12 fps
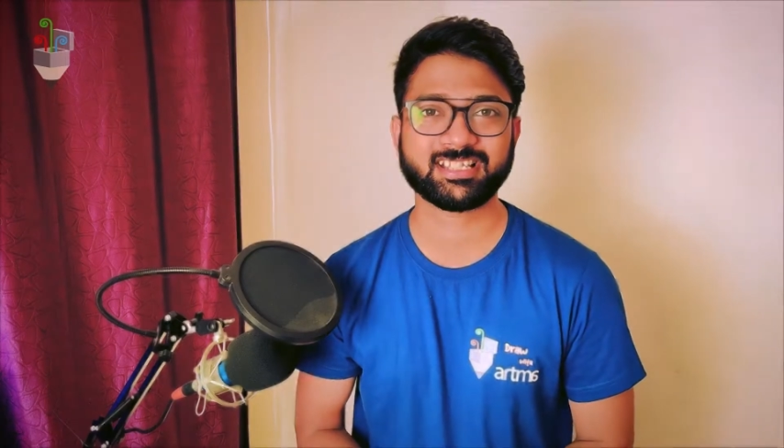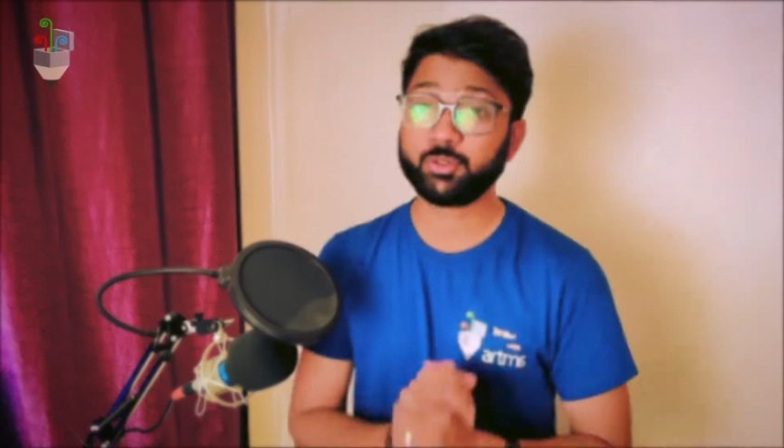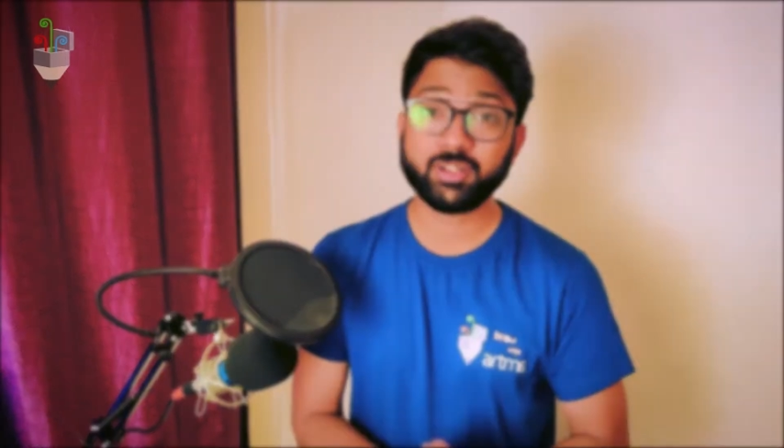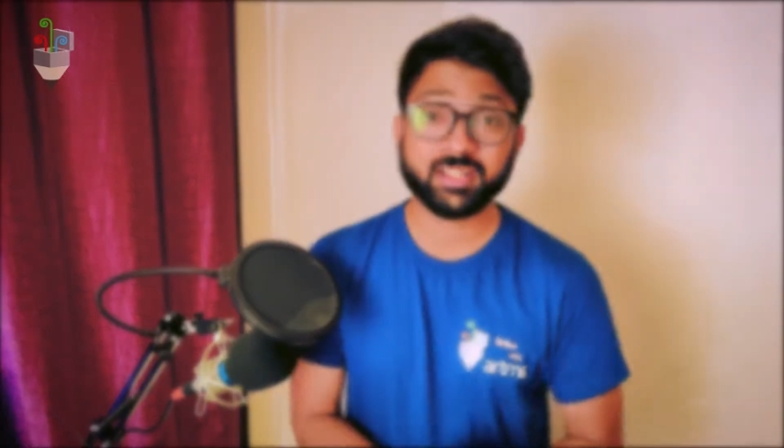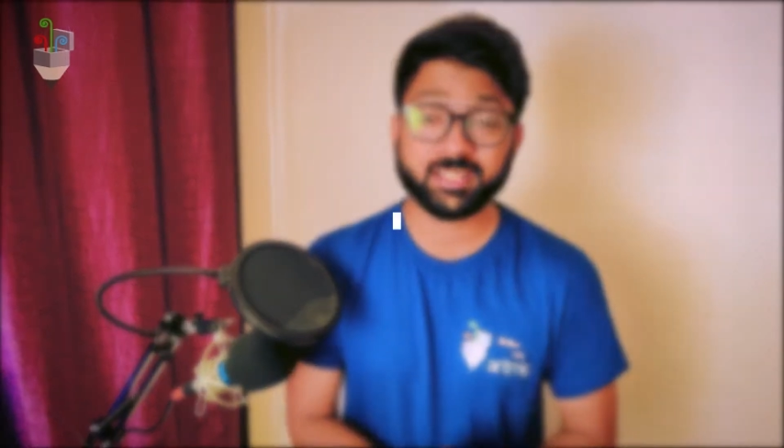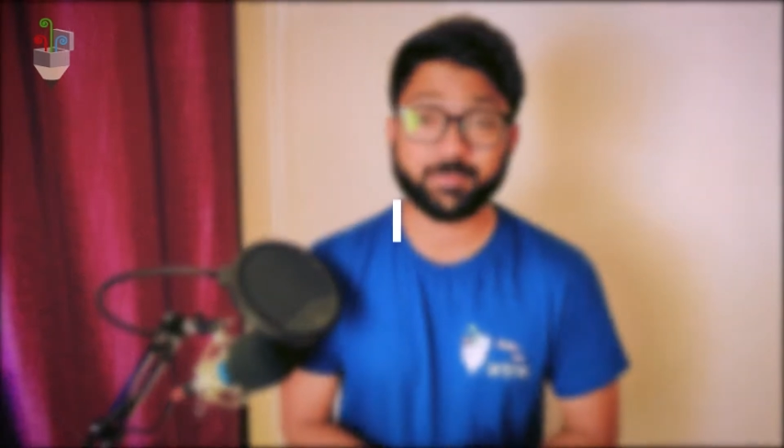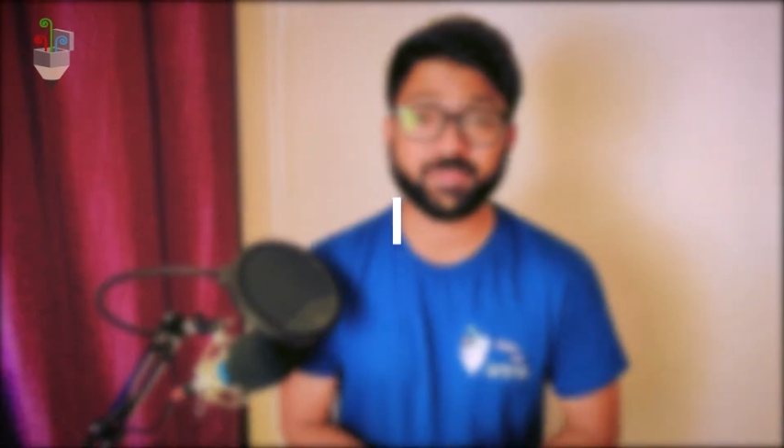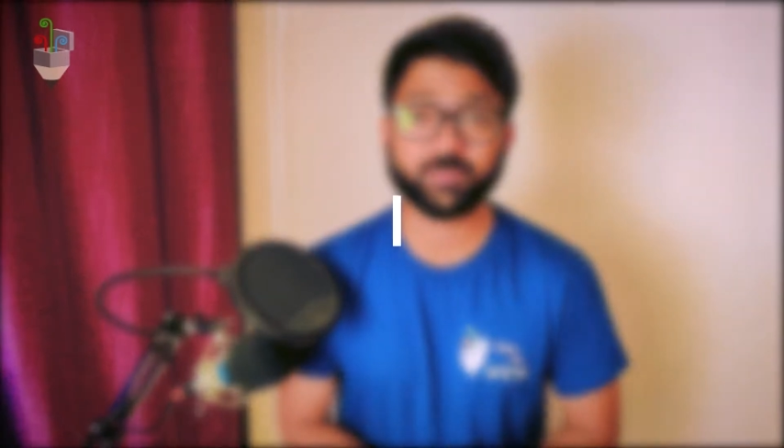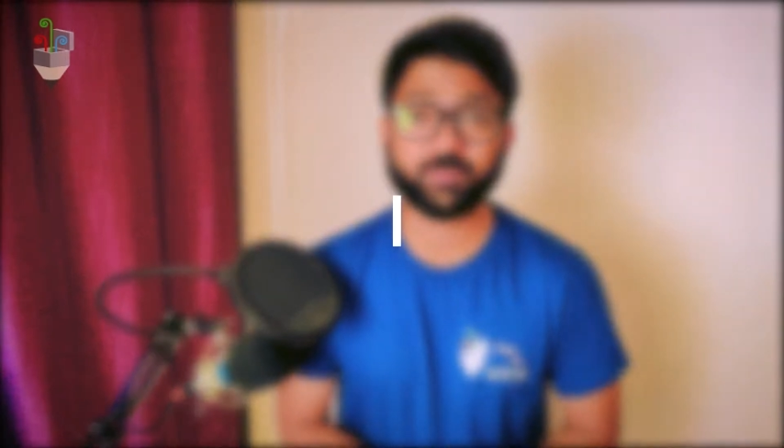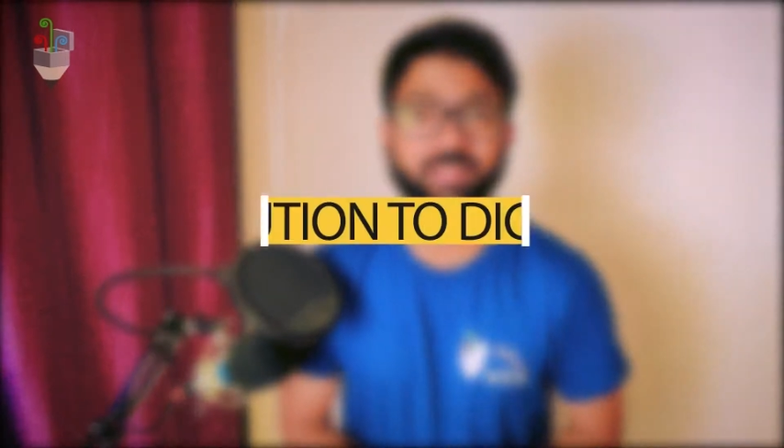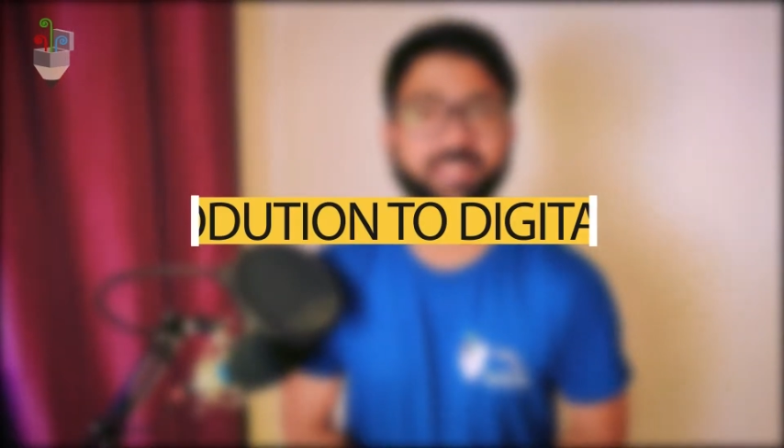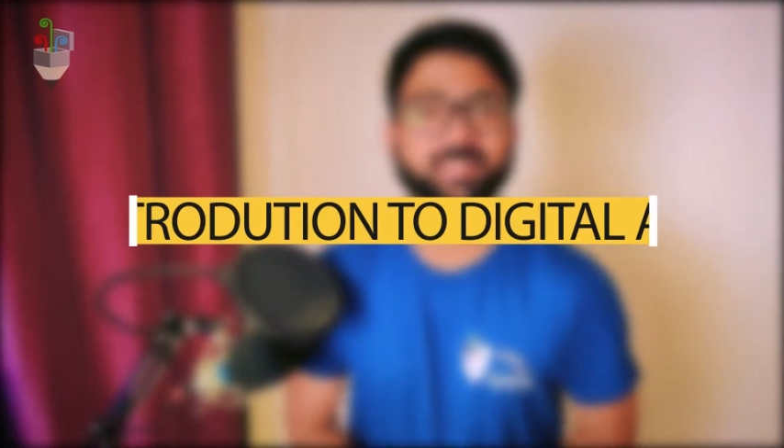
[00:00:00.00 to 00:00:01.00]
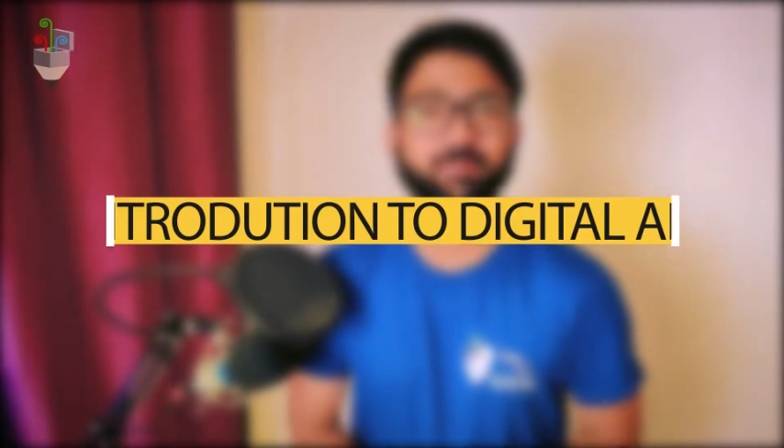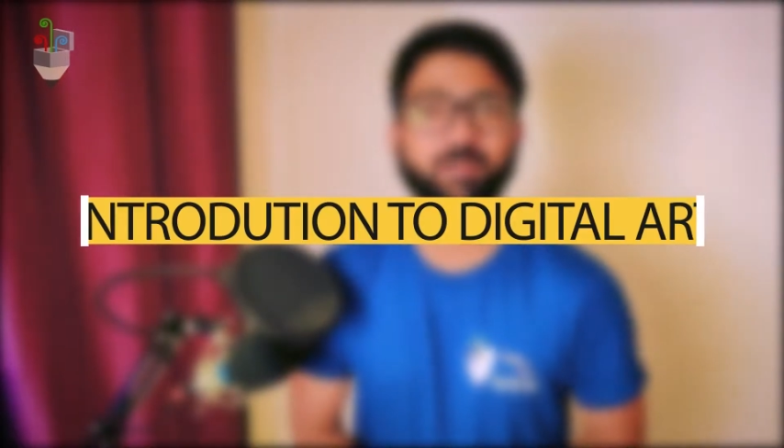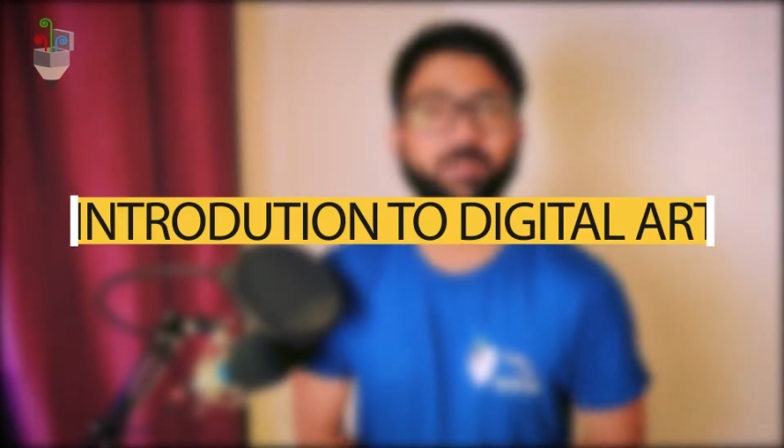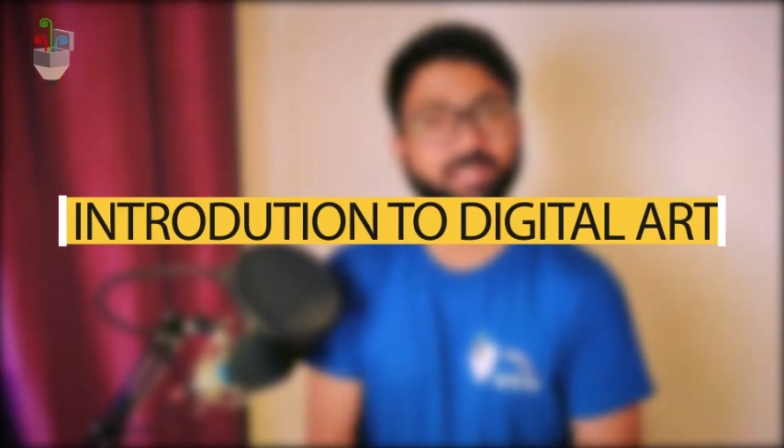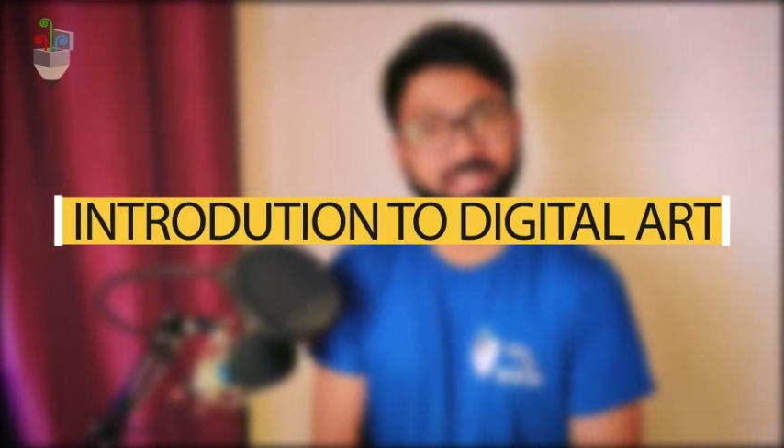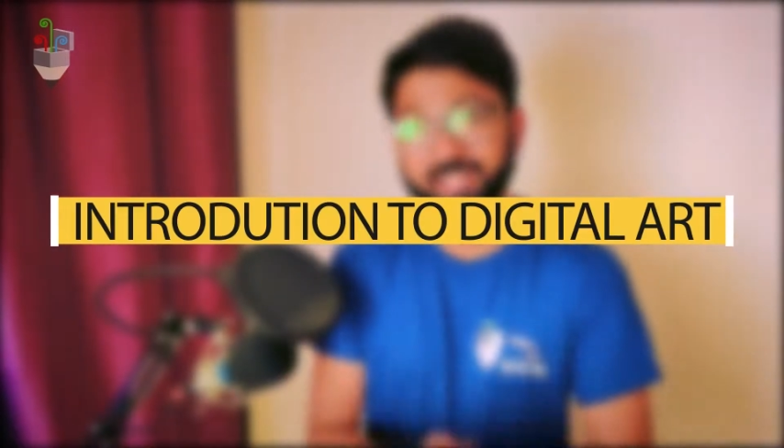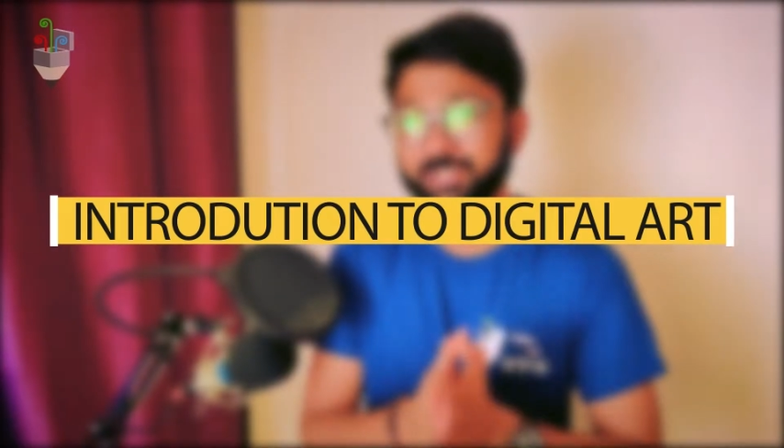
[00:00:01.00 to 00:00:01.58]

Today's episode is about